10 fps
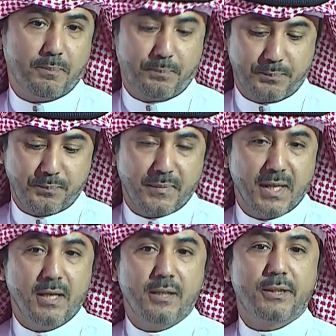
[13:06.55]
So what
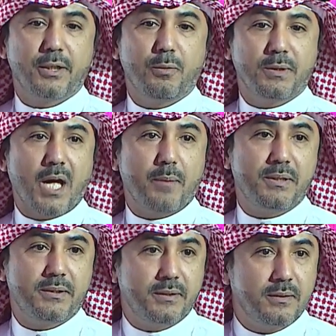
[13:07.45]
happens? The
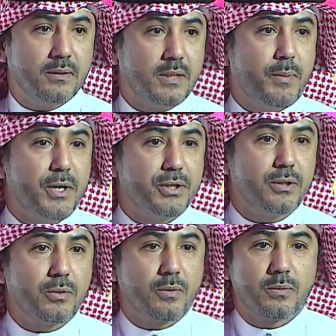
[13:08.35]
patient
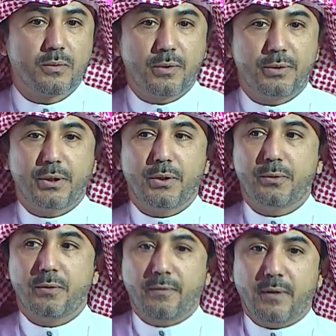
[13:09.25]
continued to develop
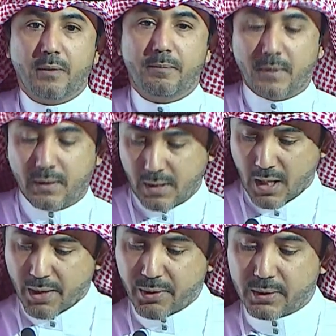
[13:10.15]

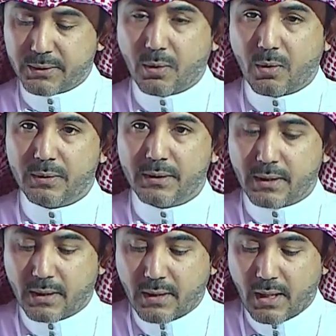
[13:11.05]
atherosclerosis. At the end of the
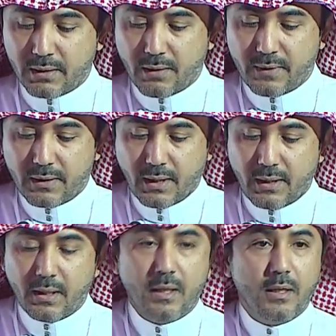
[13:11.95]
day, he
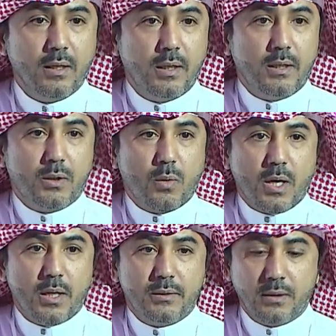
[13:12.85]
required
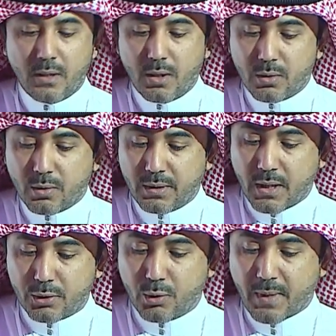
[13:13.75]
coronary
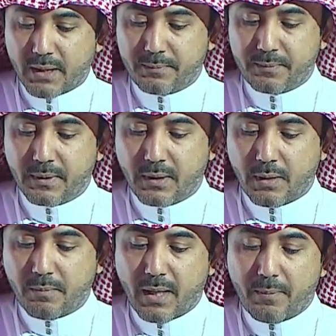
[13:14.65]
bypass
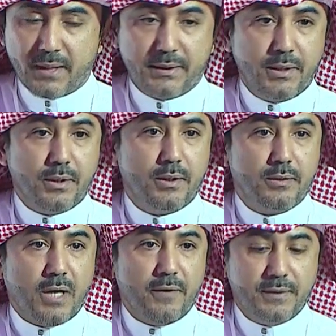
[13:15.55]
grafting
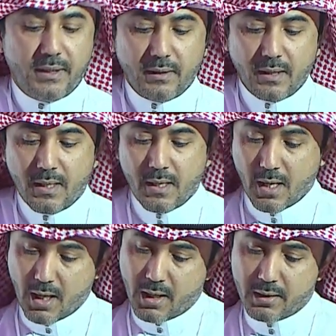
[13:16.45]
and
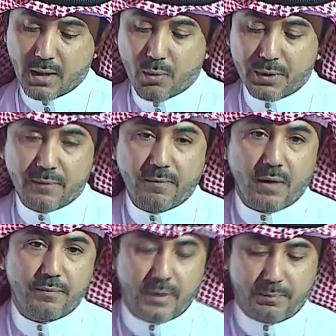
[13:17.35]
aortic valve
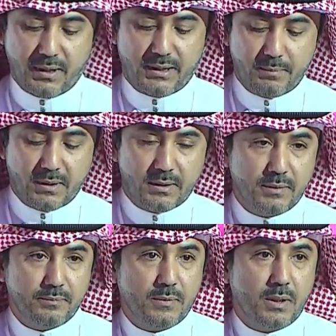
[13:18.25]
replacement at the
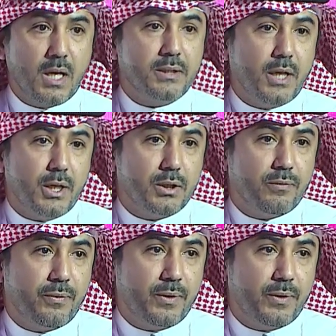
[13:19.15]
age of 33.